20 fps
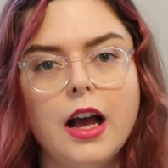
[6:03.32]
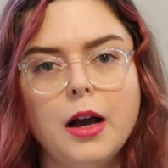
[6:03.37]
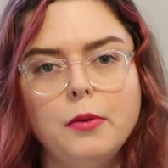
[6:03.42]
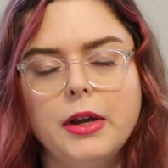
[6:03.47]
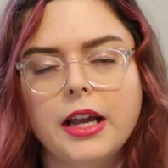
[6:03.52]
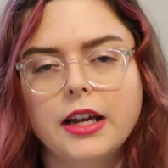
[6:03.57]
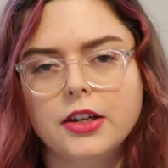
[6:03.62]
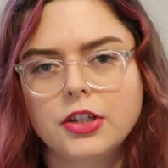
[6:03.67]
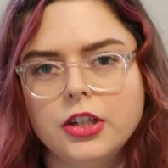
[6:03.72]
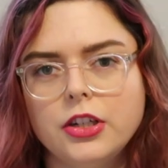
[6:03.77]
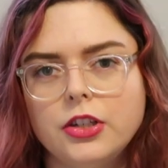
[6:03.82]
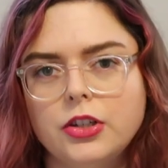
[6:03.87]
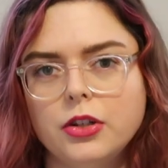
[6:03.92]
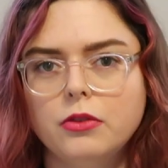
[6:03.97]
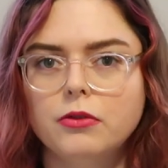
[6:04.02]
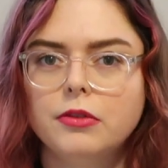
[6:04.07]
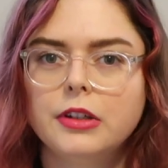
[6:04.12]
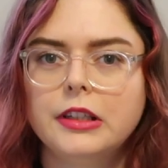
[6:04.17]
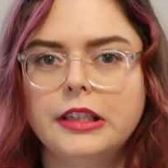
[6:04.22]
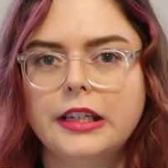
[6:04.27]
Uh, we actually
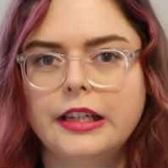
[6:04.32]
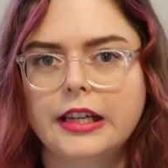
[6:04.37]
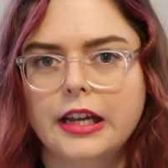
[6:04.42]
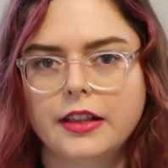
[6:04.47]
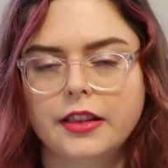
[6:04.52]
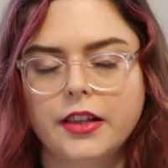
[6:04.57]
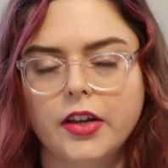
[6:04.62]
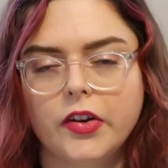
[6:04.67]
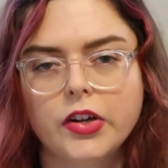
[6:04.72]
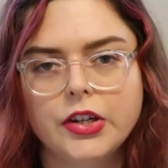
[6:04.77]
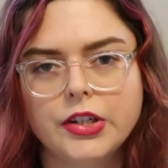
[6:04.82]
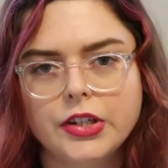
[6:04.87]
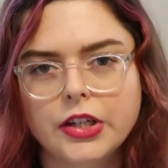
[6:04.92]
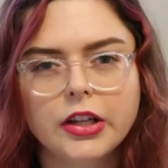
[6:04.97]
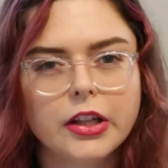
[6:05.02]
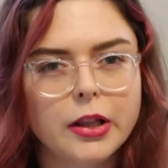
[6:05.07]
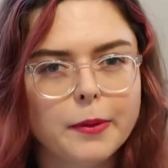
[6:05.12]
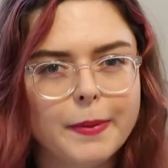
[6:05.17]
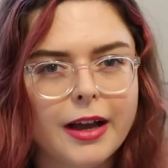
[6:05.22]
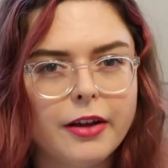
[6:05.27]
don't really get there
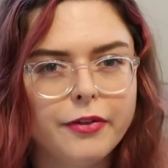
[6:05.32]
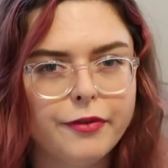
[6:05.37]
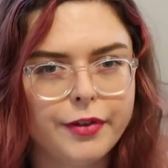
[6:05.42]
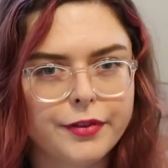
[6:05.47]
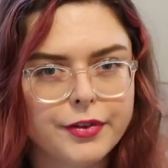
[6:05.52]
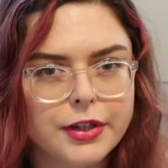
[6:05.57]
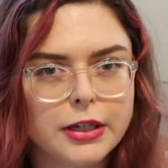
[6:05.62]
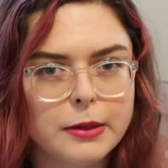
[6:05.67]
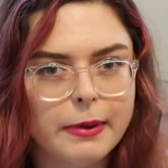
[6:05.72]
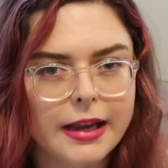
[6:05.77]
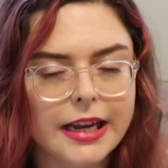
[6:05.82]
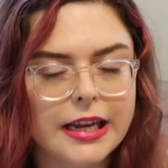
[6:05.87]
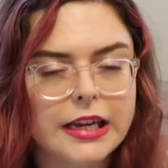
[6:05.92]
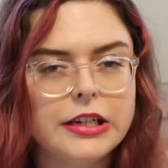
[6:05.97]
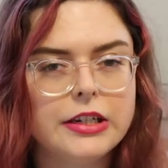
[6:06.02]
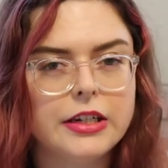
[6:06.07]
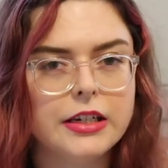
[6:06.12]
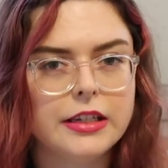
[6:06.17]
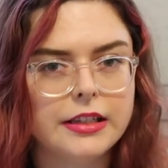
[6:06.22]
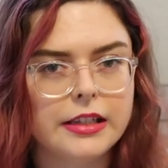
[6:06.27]
until about fifty
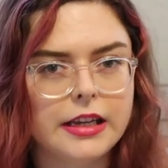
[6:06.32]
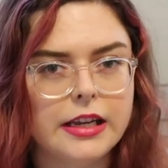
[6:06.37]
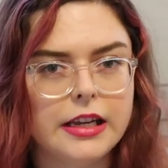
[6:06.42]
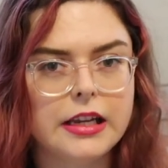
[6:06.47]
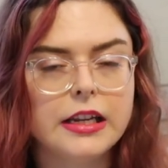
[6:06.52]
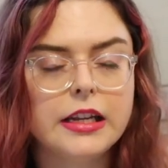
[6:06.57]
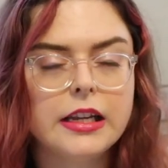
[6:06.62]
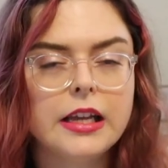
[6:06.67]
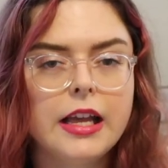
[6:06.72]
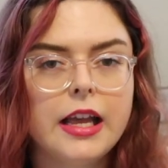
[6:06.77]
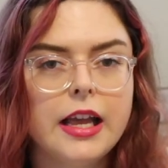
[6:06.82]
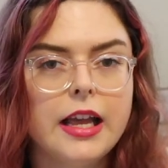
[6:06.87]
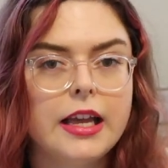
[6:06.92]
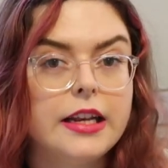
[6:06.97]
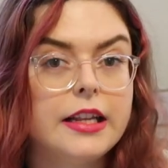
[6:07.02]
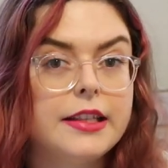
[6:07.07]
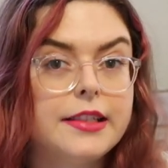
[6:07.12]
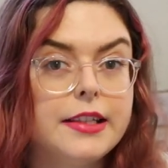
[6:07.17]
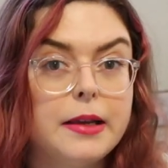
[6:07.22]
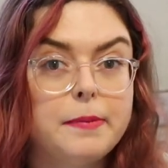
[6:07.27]
pages in,
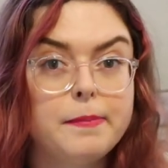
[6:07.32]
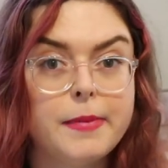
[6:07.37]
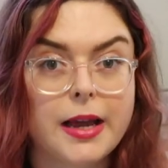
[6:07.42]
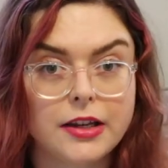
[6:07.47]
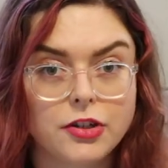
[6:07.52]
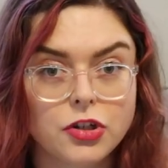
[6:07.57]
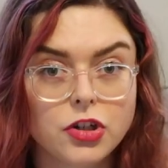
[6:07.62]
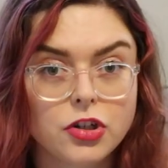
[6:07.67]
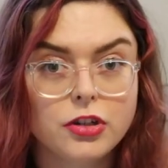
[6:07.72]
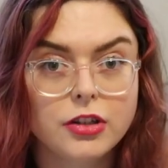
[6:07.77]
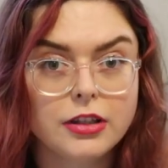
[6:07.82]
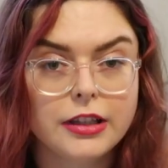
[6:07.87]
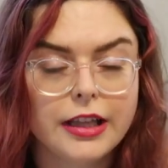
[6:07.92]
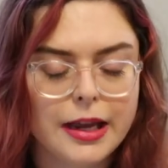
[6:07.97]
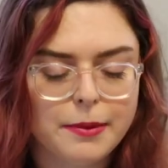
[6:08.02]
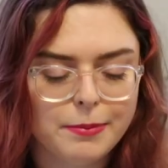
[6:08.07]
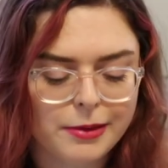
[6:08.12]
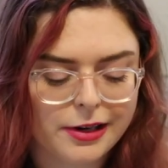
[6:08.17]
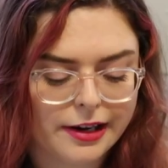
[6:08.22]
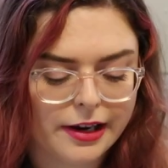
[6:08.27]
and it's a magical
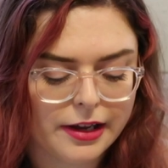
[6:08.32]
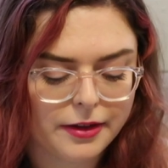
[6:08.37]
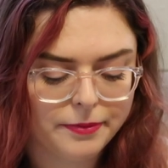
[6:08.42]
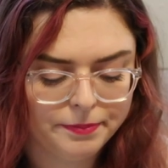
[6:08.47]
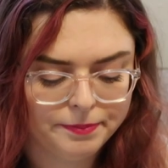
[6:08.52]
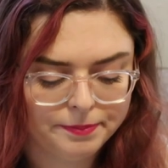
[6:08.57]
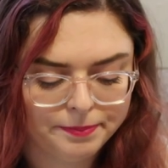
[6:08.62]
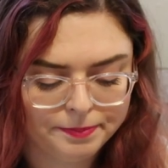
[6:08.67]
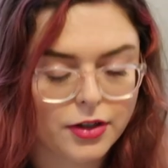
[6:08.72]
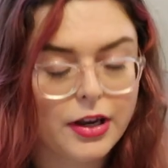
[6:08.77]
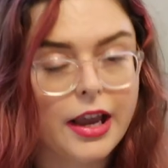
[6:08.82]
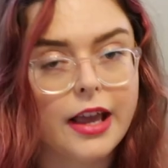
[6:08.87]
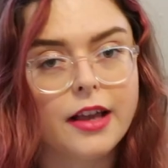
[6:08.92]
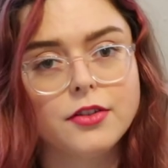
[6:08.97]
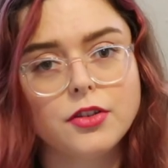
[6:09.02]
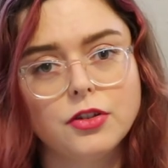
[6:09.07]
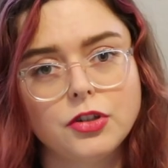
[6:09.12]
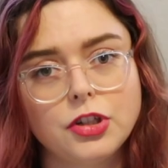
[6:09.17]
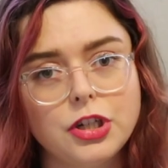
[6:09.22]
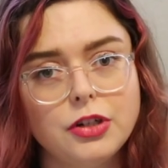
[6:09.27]
library. So yeah,
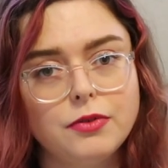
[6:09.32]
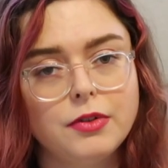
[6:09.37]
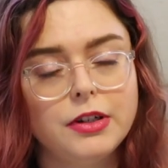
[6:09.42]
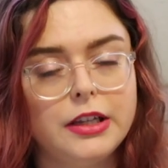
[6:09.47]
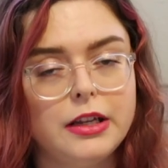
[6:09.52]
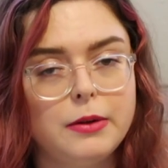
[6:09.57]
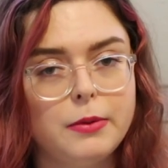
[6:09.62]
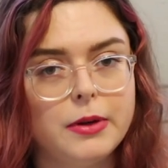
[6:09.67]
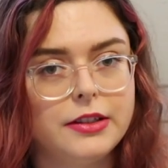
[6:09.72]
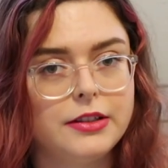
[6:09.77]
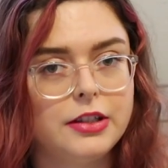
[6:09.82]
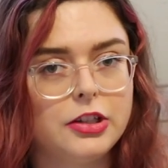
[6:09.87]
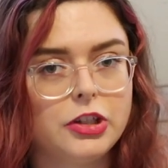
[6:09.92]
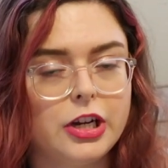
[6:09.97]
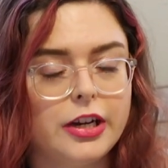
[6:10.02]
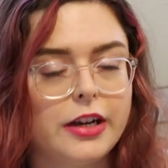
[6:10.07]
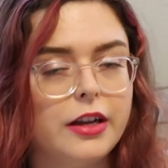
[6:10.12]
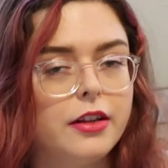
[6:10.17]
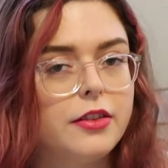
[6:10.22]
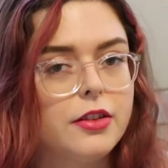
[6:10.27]
so she really wants to
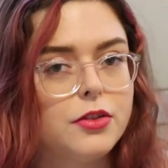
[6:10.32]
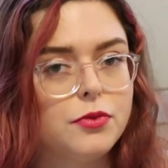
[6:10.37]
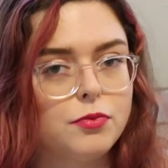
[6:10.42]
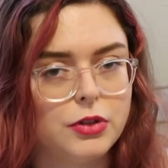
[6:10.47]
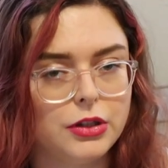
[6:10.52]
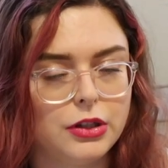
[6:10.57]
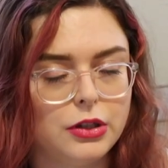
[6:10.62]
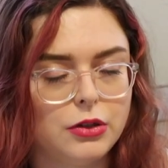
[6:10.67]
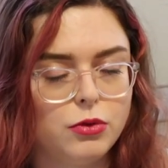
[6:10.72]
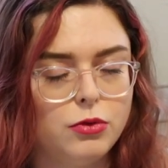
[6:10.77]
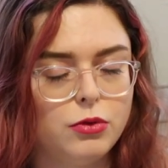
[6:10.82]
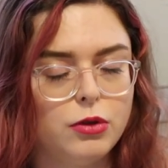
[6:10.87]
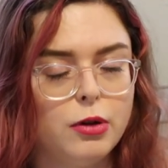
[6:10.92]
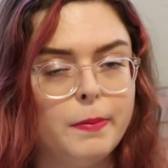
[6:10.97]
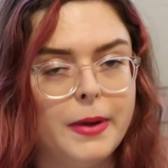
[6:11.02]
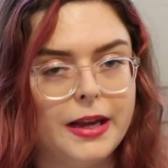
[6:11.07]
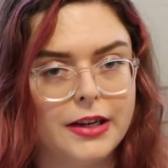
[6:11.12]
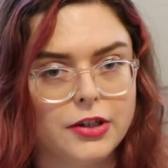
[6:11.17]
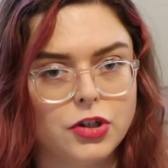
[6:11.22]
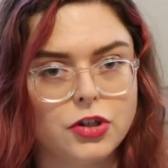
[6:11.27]
check out this really
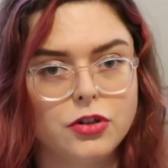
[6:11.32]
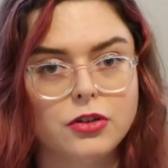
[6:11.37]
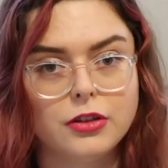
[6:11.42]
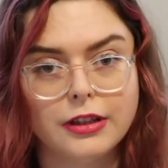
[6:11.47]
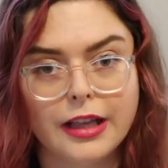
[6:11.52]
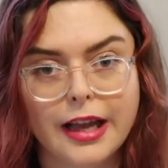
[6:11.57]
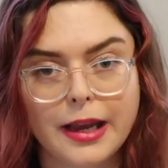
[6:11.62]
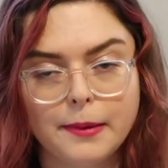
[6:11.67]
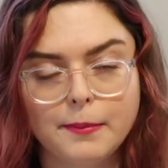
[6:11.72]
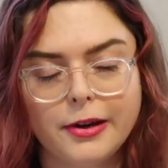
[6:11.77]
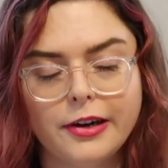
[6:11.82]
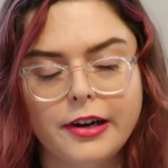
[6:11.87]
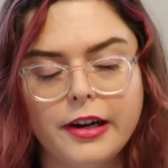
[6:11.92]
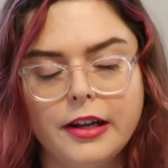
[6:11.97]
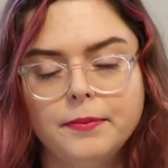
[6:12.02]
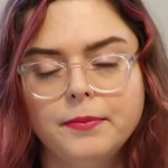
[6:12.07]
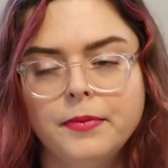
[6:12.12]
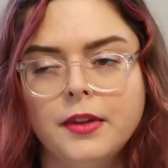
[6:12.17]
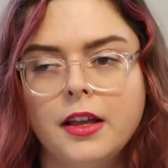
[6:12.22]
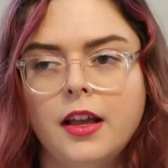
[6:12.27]
cool magical
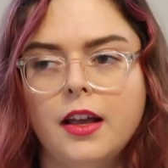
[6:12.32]
library.